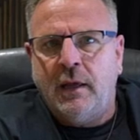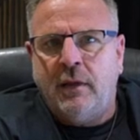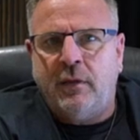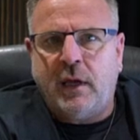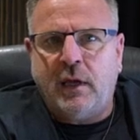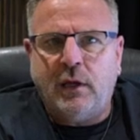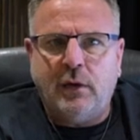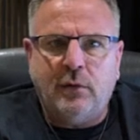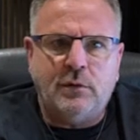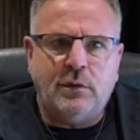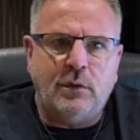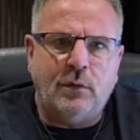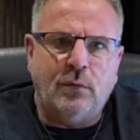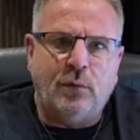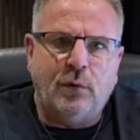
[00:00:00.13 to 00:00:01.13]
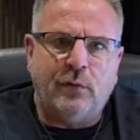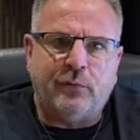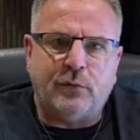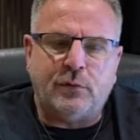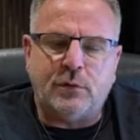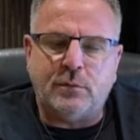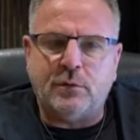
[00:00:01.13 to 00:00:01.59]
Thank you to you
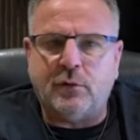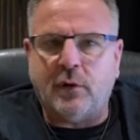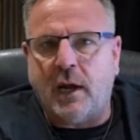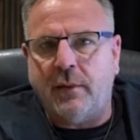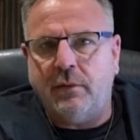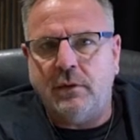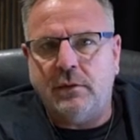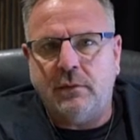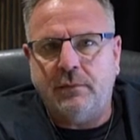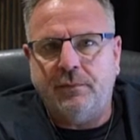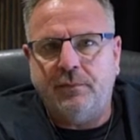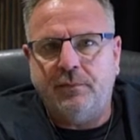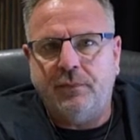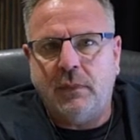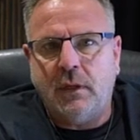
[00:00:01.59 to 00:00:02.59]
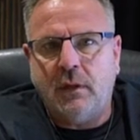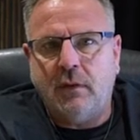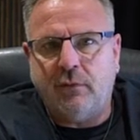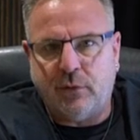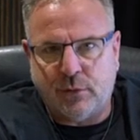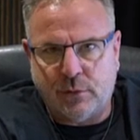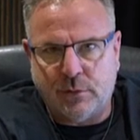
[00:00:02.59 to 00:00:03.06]
wonderful subscribers
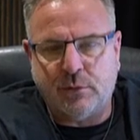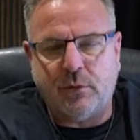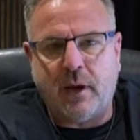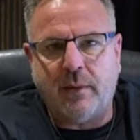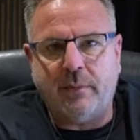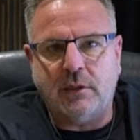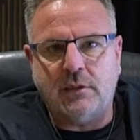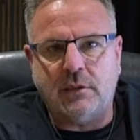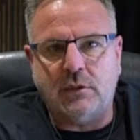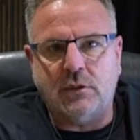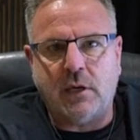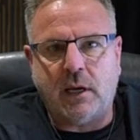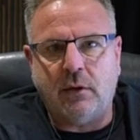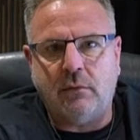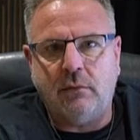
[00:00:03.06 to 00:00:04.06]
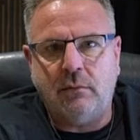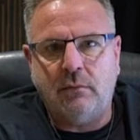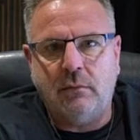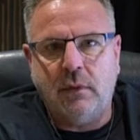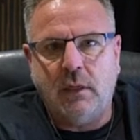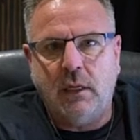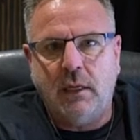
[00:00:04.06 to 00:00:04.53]
for subscribing to the channel.
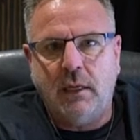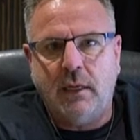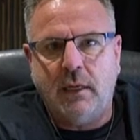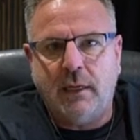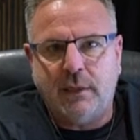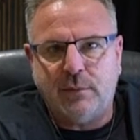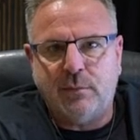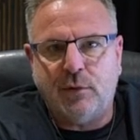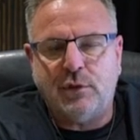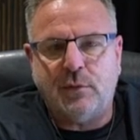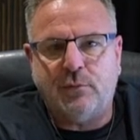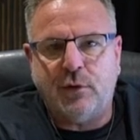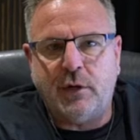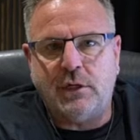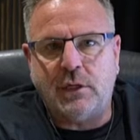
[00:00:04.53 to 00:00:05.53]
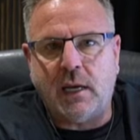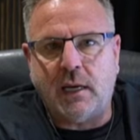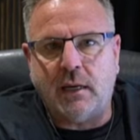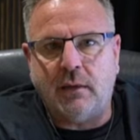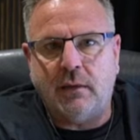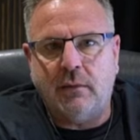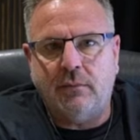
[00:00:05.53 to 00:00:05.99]
It's much appreciated.